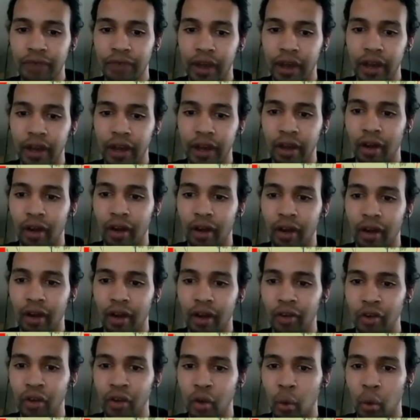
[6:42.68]
fighting on
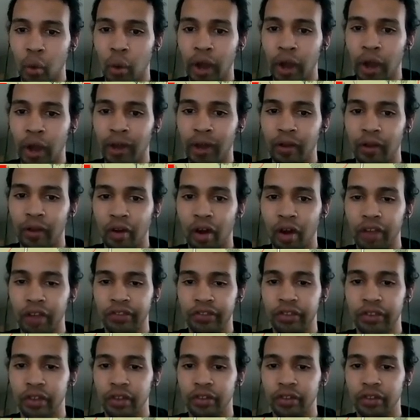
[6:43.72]
your way
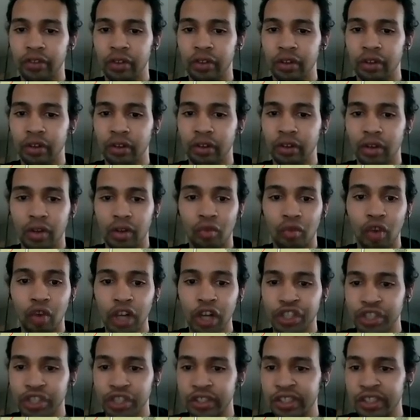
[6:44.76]
across the
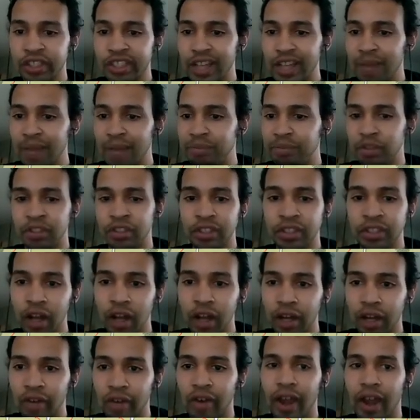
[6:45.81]
Russian steppe to
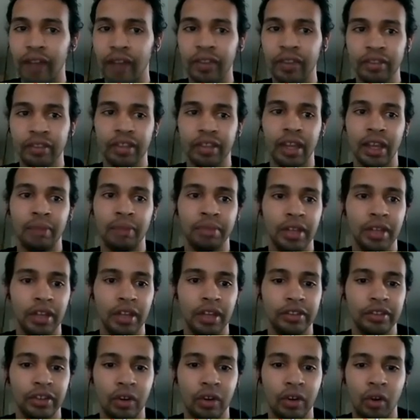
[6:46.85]
Stalingrad, this game
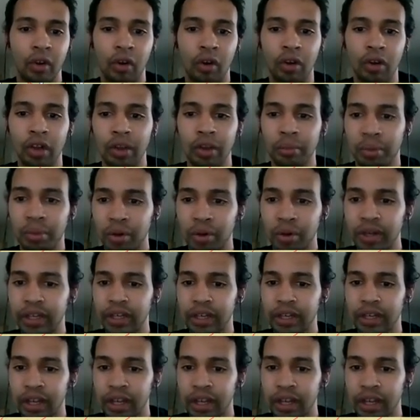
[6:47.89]
does it all pretty